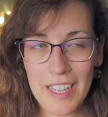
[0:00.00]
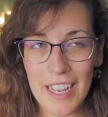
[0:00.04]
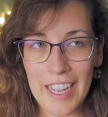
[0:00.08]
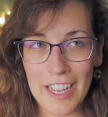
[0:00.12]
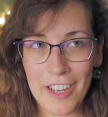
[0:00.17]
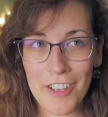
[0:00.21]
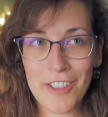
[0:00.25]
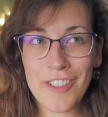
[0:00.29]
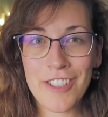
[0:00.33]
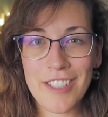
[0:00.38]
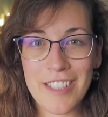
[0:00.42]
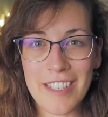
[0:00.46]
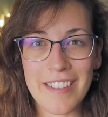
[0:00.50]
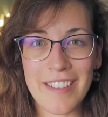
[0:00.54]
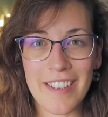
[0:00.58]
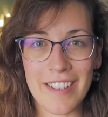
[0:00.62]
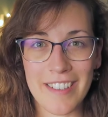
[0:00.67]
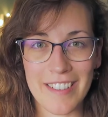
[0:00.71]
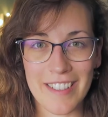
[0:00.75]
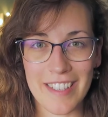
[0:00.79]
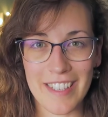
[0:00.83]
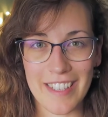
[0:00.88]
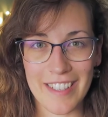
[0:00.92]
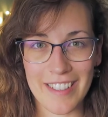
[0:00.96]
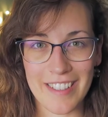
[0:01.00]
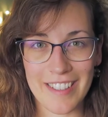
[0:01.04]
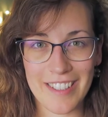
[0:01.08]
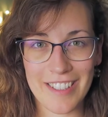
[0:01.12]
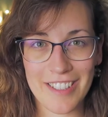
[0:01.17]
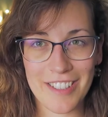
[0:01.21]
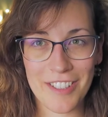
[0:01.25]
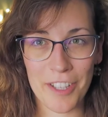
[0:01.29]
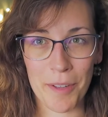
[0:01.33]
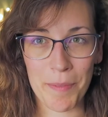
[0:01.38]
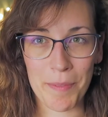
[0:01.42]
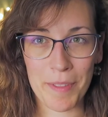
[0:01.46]
I considered
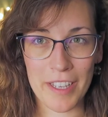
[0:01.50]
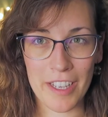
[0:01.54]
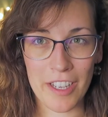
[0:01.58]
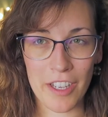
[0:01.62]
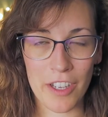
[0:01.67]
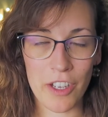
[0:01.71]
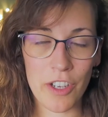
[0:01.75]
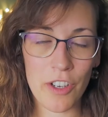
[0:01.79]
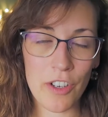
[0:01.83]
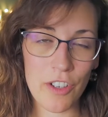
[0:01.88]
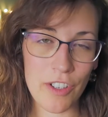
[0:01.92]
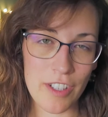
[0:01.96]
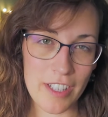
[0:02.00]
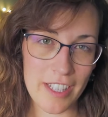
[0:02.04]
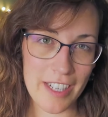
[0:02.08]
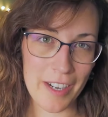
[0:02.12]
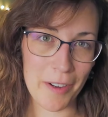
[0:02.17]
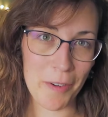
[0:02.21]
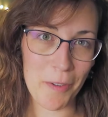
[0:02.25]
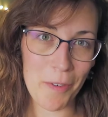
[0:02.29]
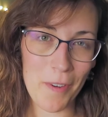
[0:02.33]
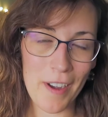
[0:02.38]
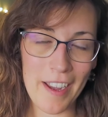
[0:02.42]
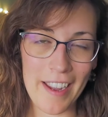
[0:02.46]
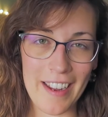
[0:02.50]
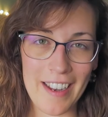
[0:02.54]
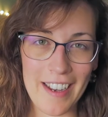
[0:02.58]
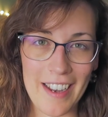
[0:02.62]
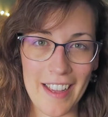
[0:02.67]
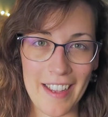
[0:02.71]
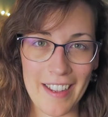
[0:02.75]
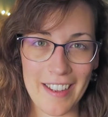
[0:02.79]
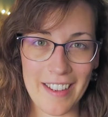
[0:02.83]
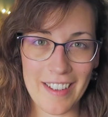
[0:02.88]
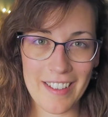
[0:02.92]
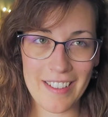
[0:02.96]
it something good in a way,
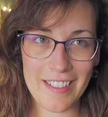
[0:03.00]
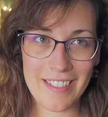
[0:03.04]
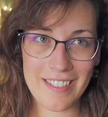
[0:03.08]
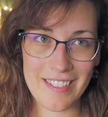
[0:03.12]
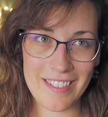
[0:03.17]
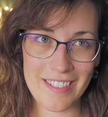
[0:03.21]
like